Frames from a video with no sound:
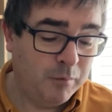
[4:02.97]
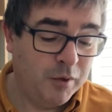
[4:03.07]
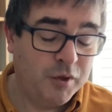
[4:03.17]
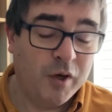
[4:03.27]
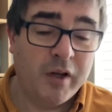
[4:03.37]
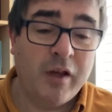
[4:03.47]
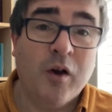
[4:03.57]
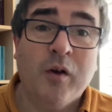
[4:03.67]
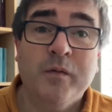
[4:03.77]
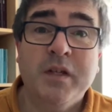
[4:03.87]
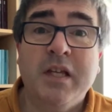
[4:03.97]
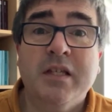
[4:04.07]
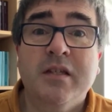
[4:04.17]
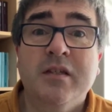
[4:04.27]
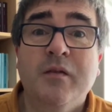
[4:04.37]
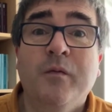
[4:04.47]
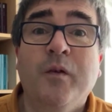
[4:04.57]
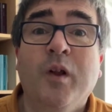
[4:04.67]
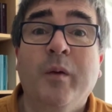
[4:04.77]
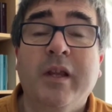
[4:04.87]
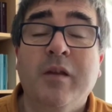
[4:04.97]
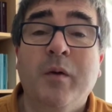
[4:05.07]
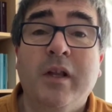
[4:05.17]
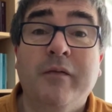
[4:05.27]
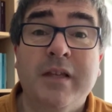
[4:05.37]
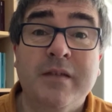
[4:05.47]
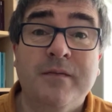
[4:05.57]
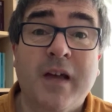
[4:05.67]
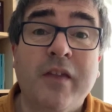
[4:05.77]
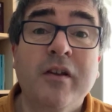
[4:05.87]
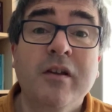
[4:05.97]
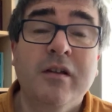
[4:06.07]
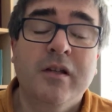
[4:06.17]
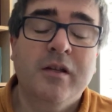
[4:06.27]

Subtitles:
the journey of Jesus following the will of his Father